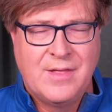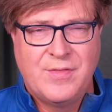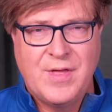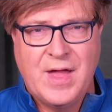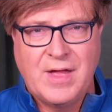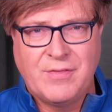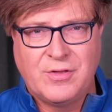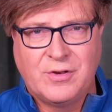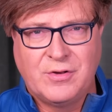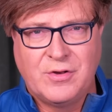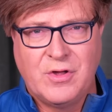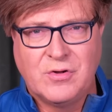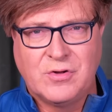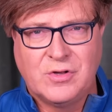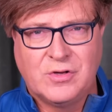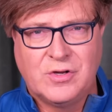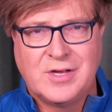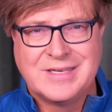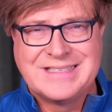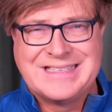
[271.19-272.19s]
that the
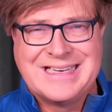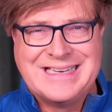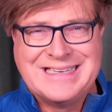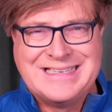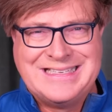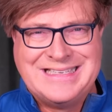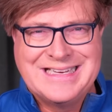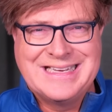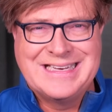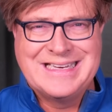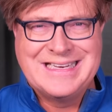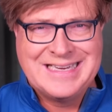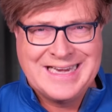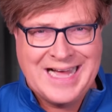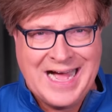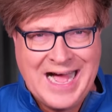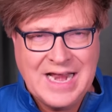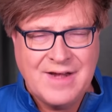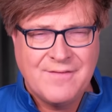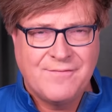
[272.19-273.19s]
local laws did
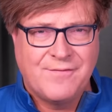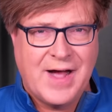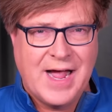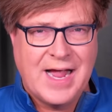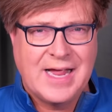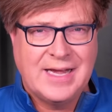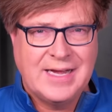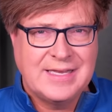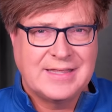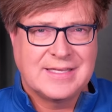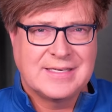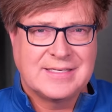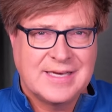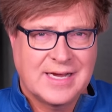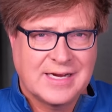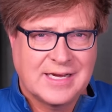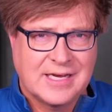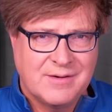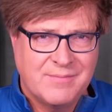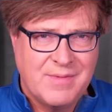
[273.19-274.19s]
not violate the
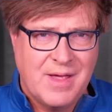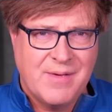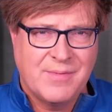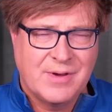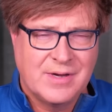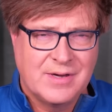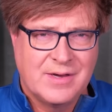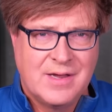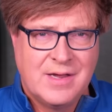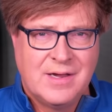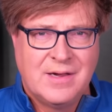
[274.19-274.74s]
Second Amendment,